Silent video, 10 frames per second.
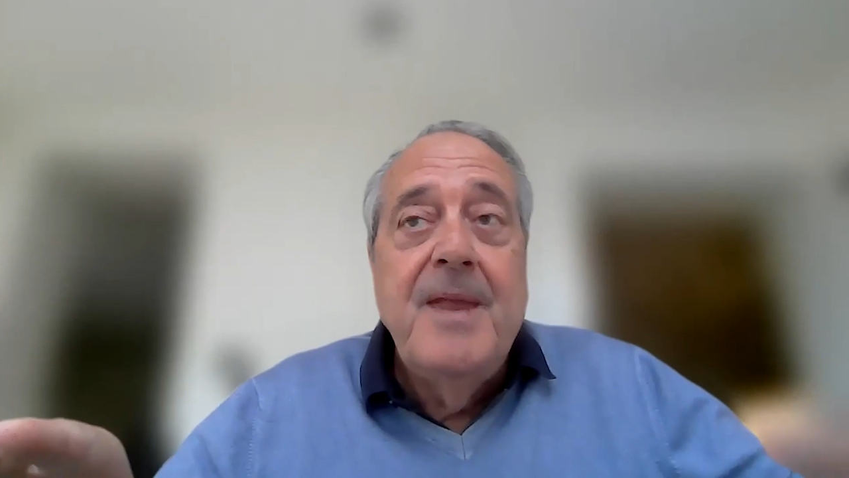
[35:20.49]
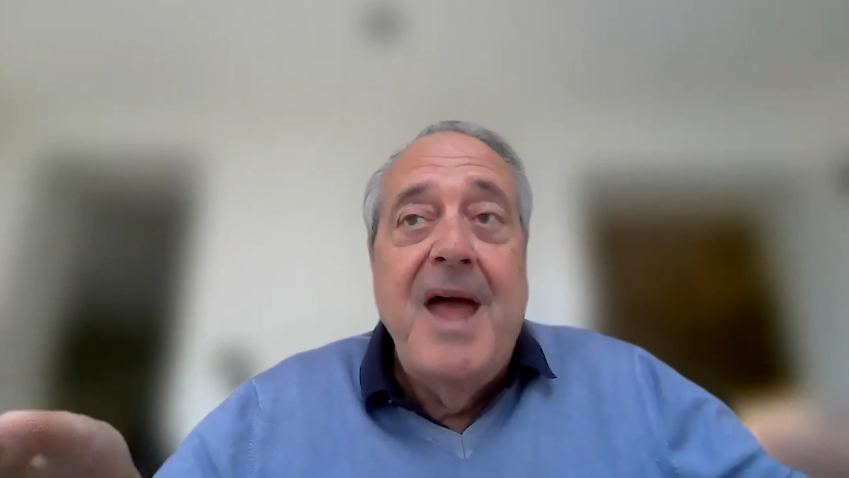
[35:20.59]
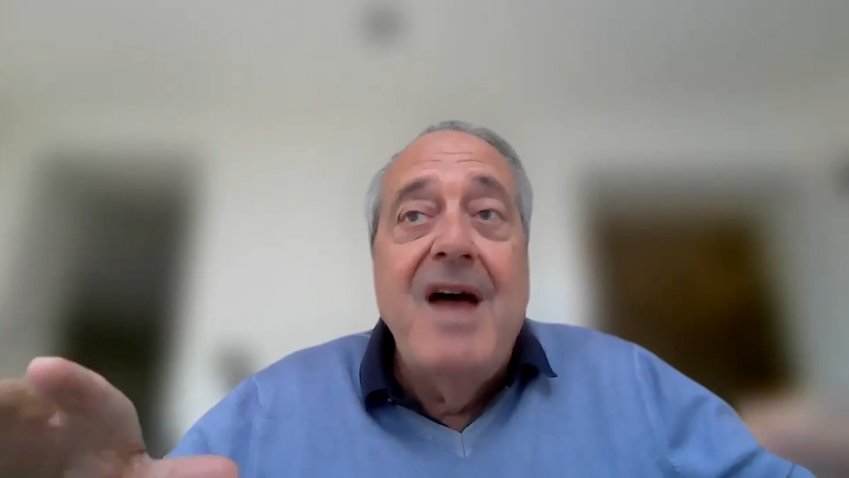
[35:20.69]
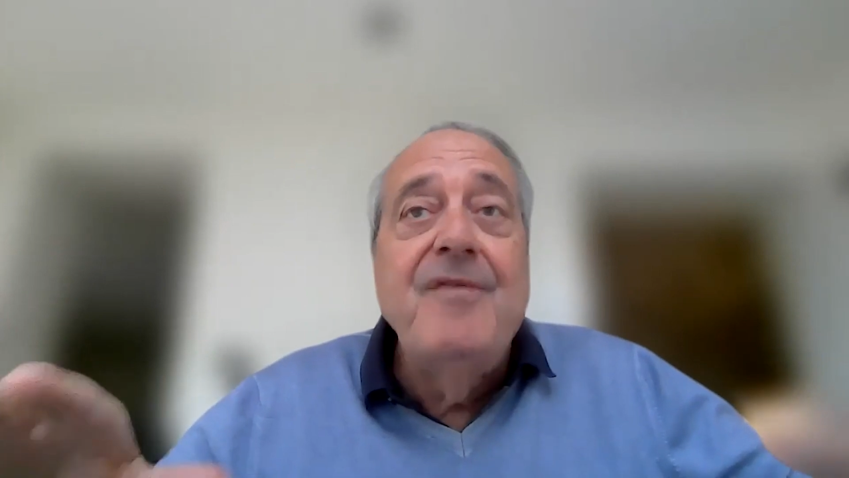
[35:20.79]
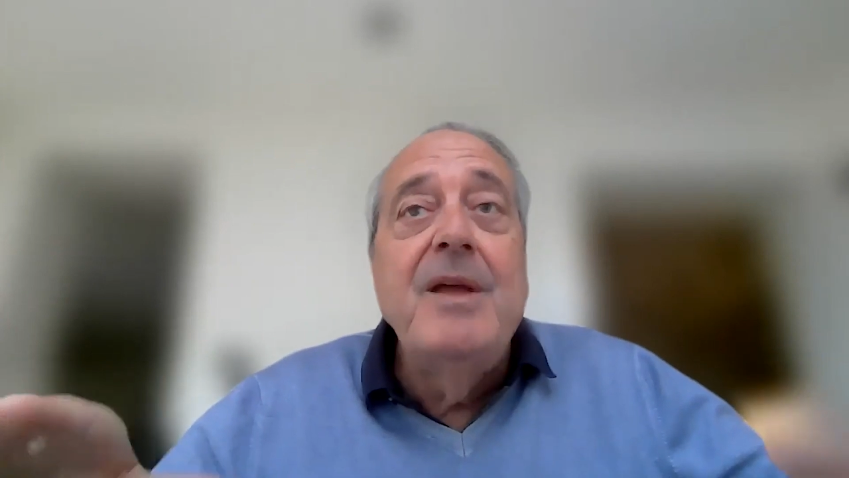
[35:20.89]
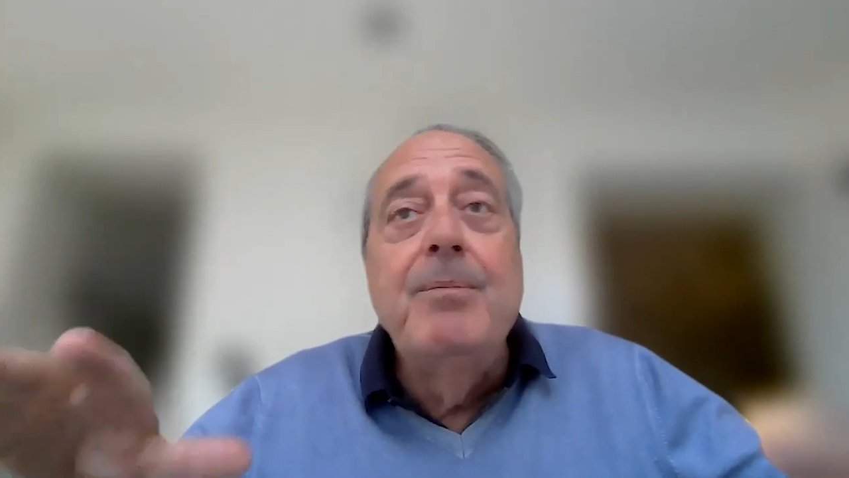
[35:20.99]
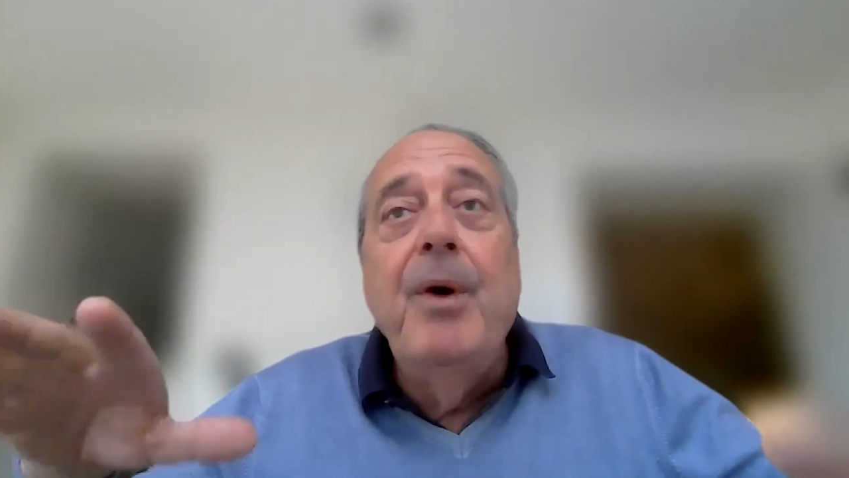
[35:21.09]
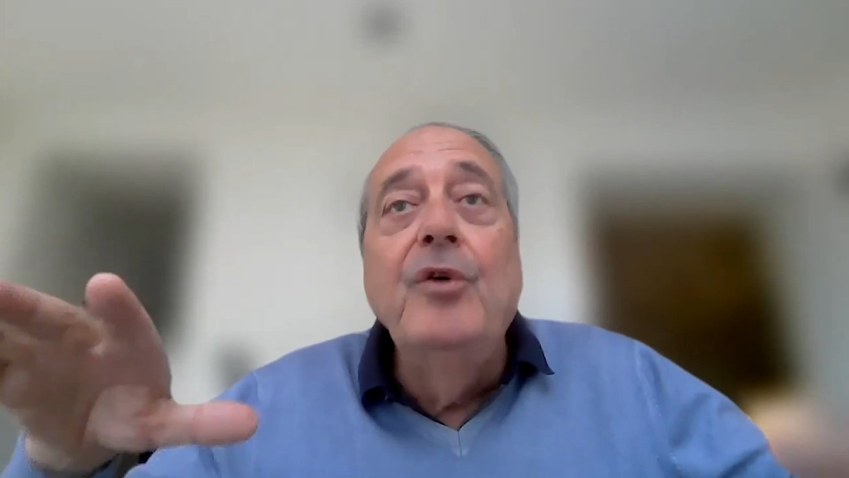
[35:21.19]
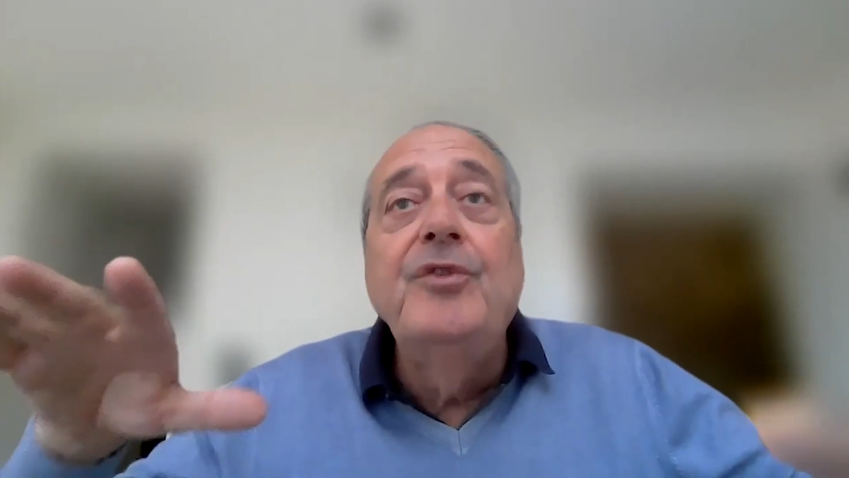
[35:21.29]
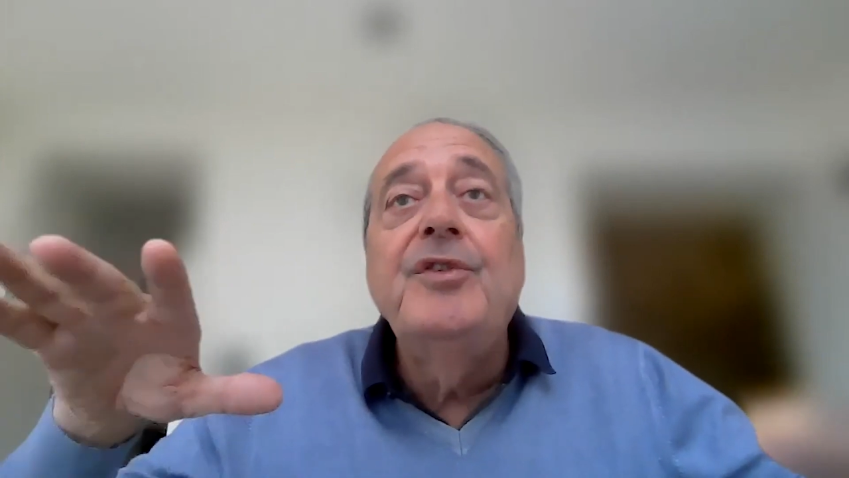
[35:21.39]
having
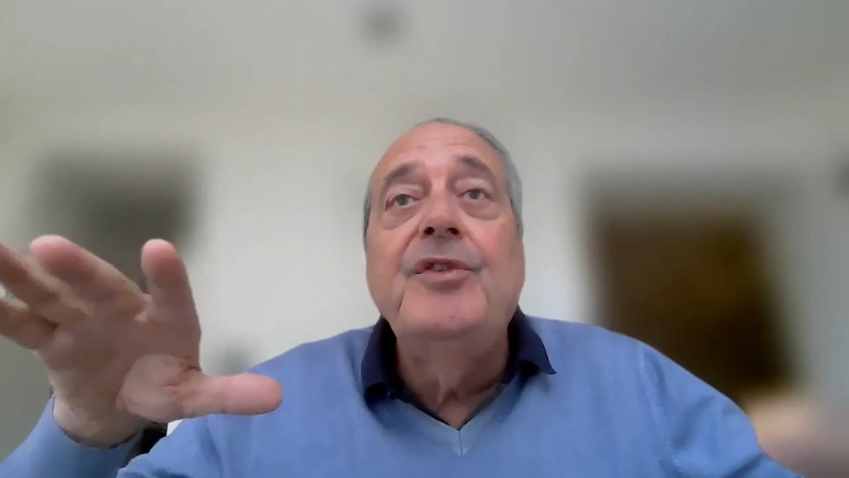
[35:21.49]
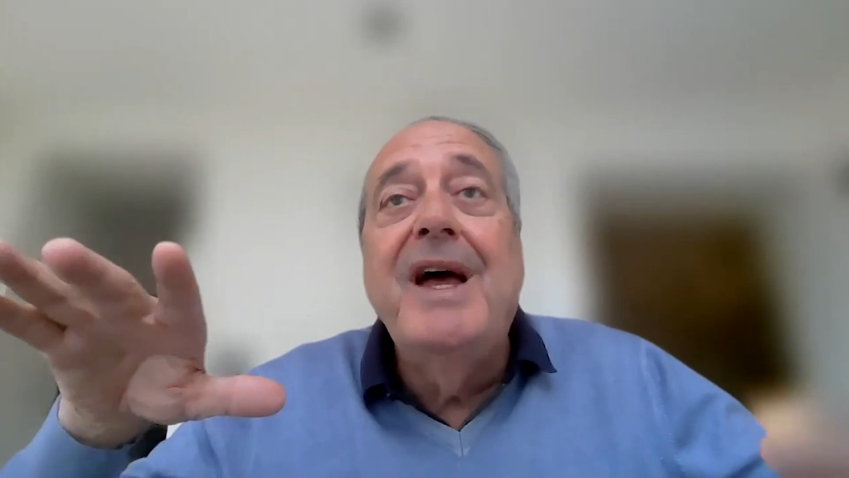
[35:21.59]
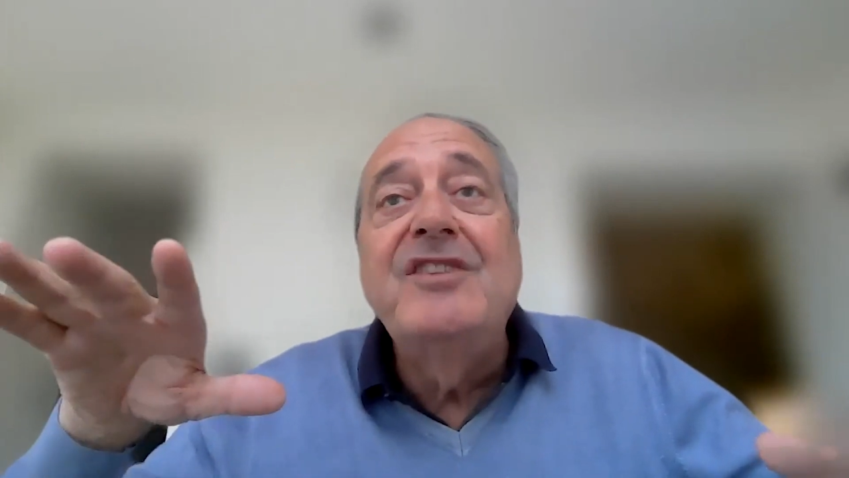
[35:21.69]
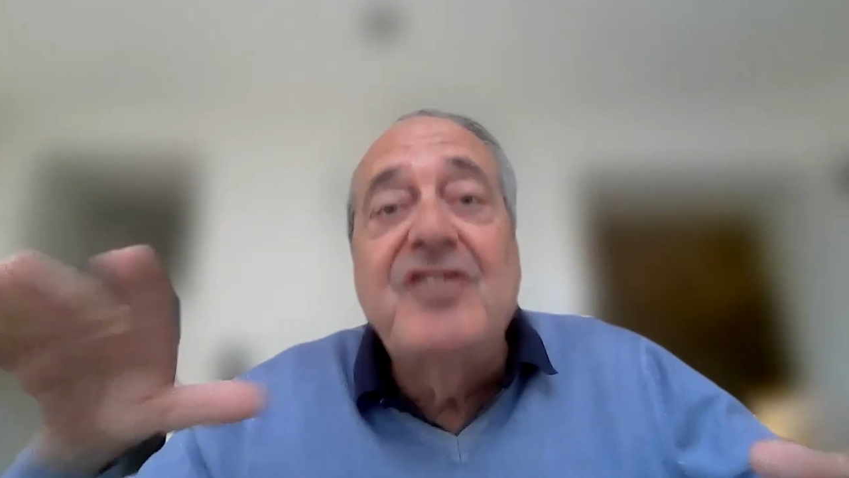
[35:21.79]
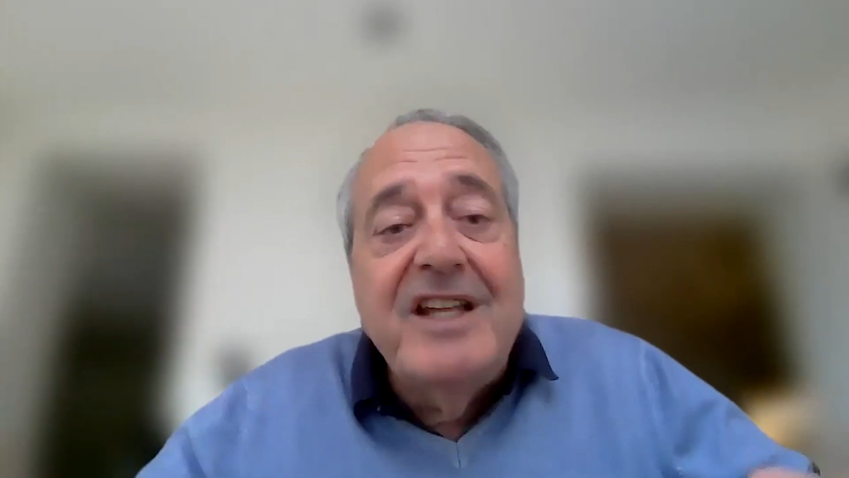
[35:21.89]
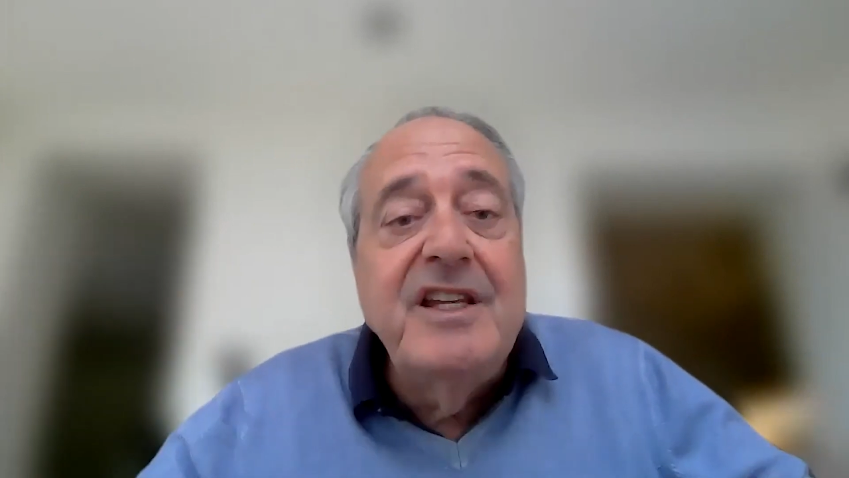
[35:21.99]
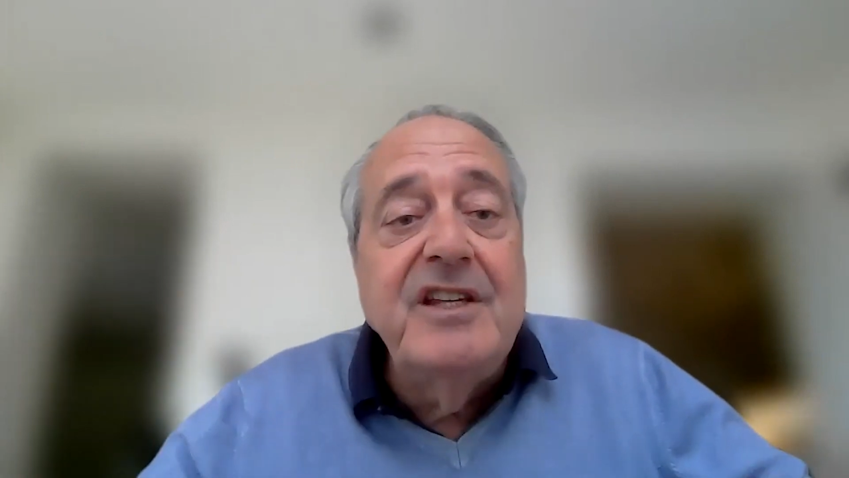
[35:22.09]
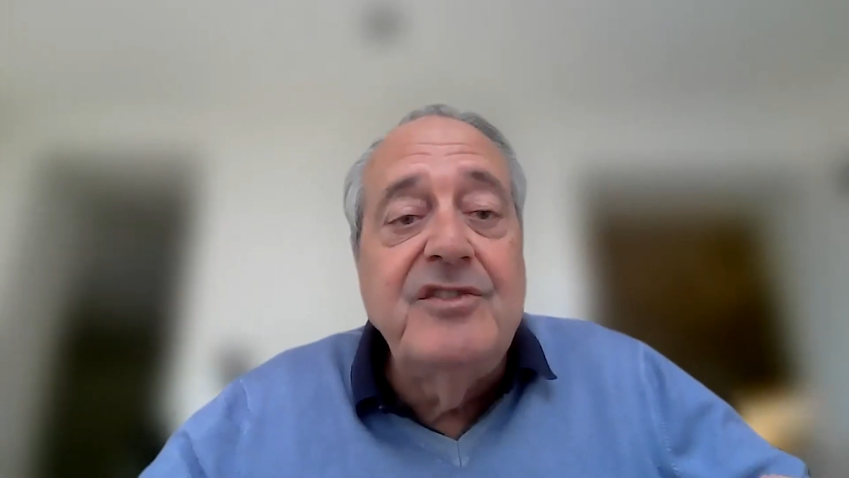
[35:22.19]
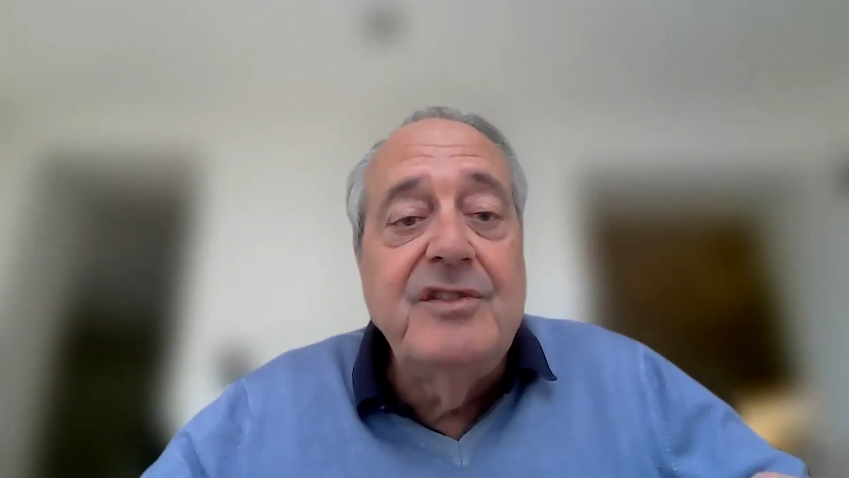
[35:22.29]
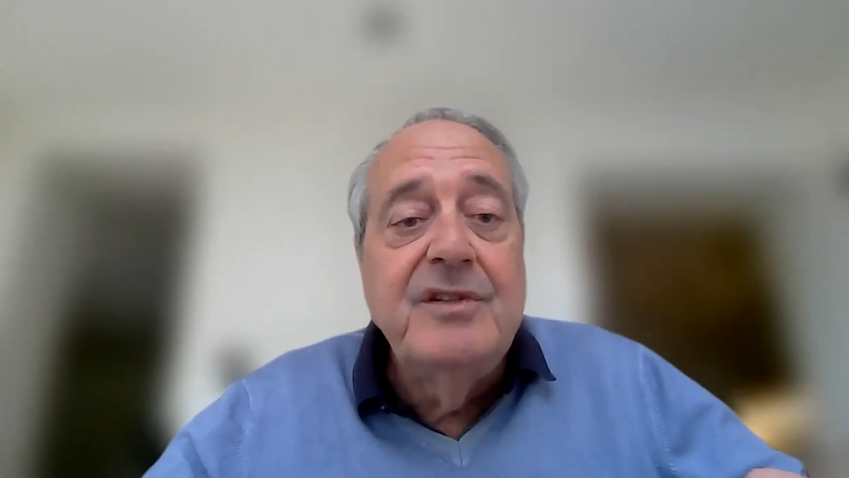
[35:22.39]
both
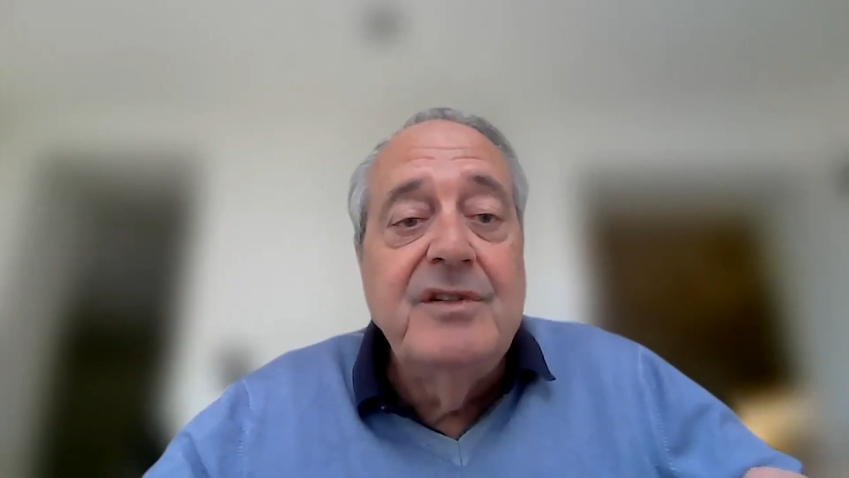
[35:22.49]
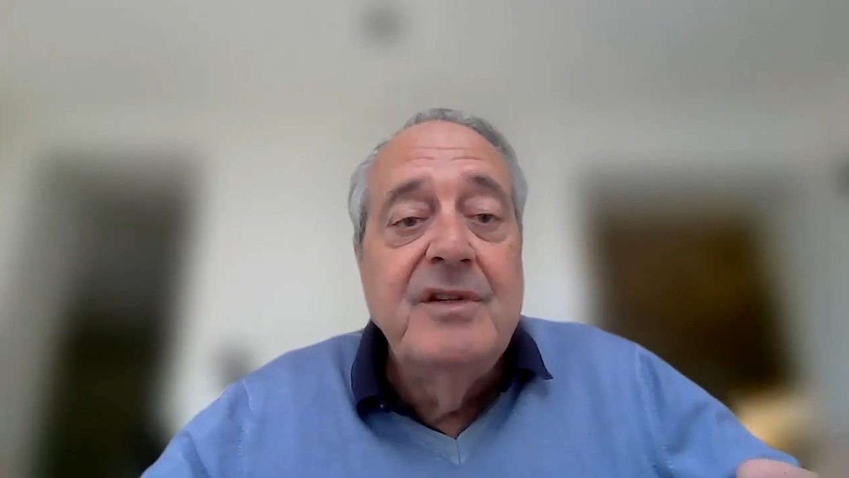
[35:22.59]
aesthetics